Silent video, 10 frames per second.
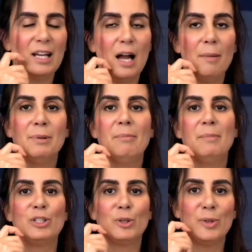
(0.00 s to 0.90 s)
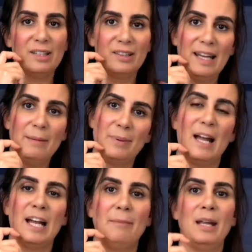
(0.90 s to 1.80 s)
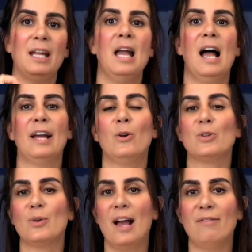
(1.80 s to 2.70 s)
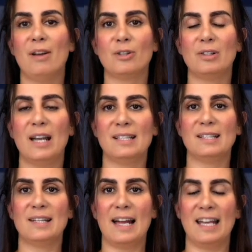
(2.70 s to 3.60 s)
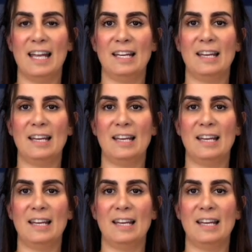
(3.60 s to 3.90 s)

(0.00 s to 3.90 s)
complementary light behind me. I also have other lights that can